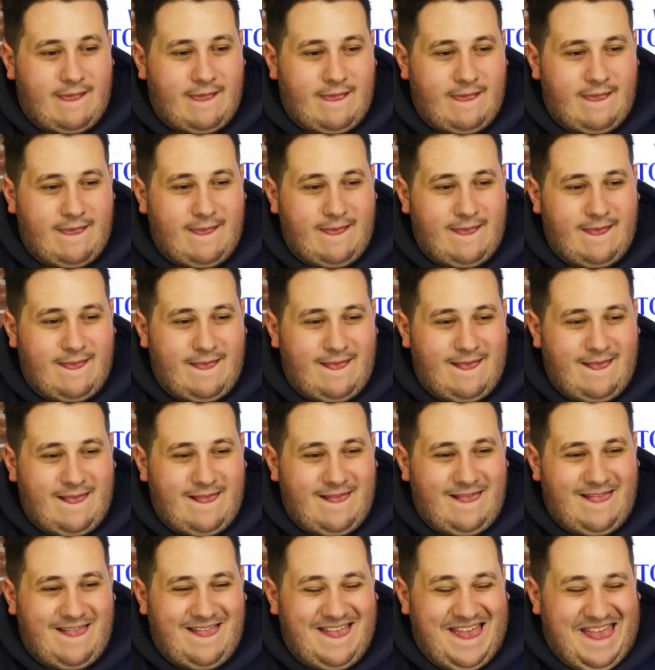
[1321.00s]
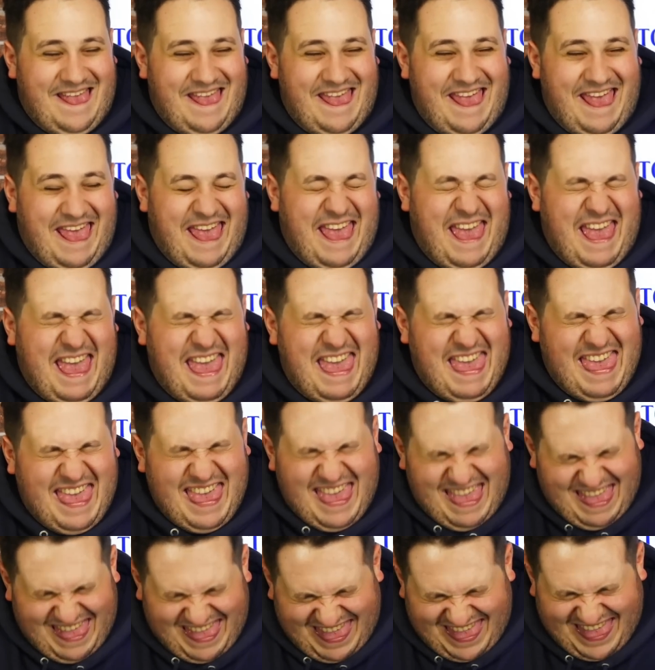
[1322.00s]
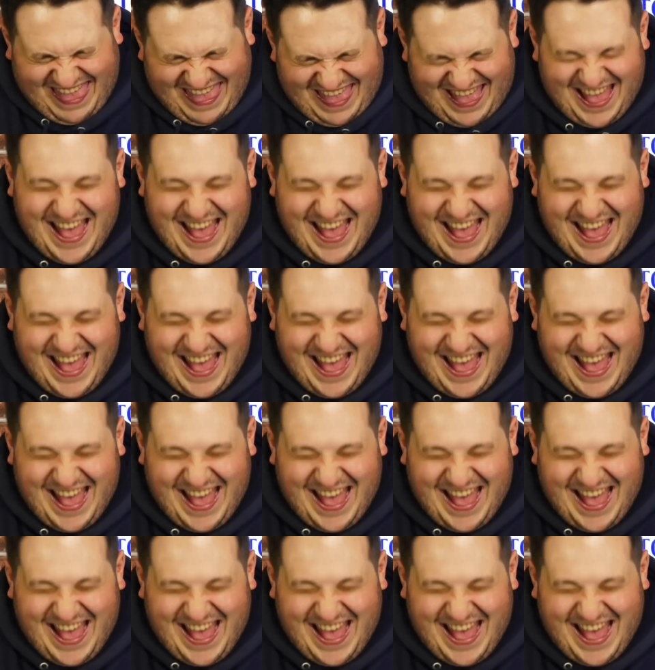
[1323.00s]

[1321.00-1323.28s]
The person shown says nothing.